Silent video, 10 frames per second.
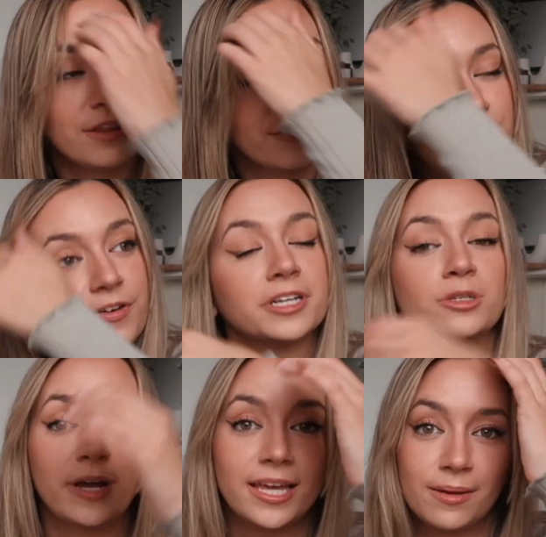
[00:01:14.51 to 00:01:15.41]
the
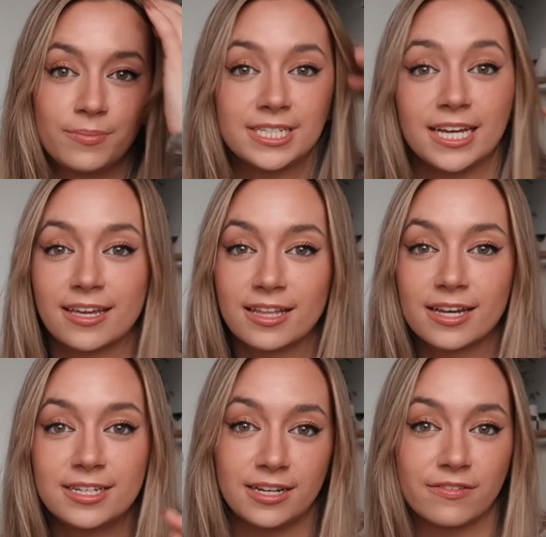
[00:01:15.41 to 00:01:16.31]
first week in
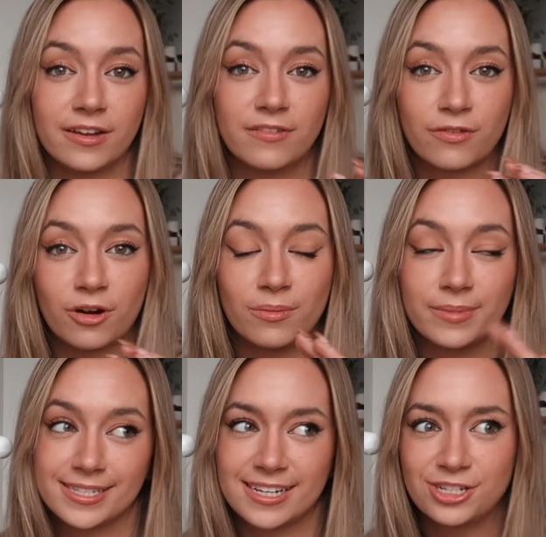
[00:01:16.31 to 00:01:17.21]
particular differed
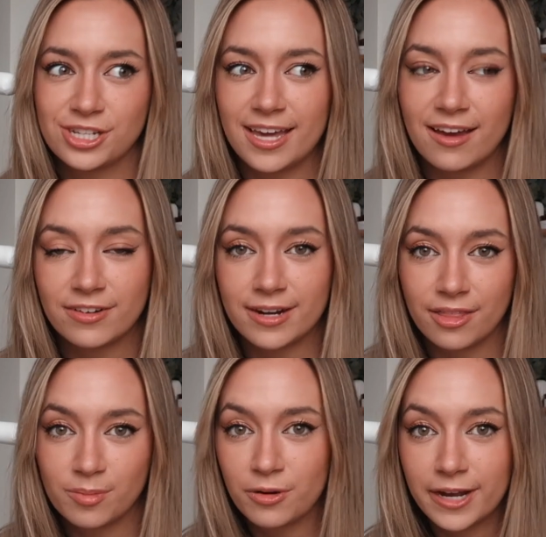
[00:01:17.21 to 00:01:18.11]
from essentially every
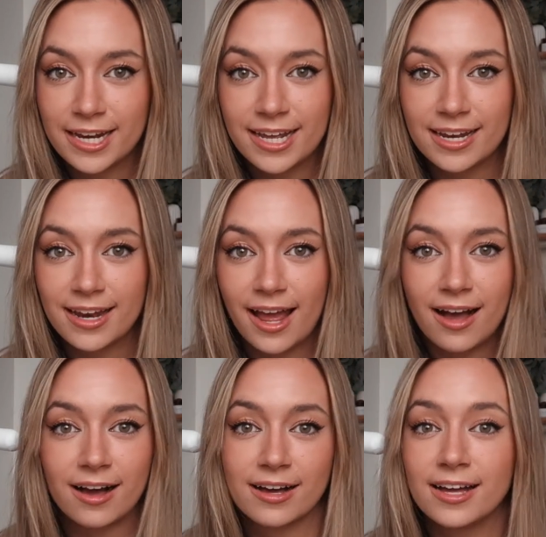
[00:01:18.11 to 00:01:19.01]
other point in
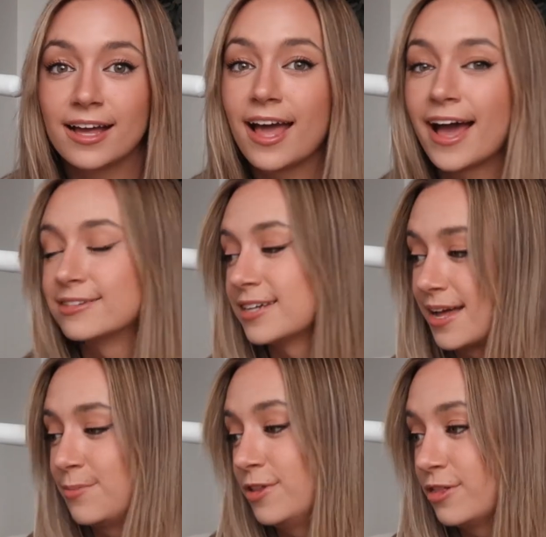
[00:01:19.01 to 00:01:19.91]
our
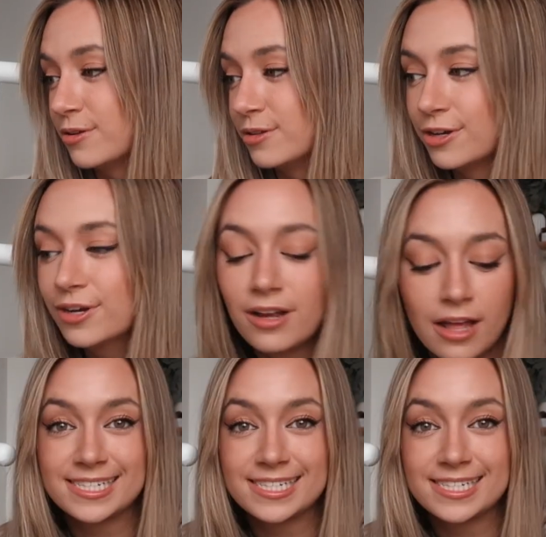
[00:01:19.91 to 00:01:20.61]
time with Lulu.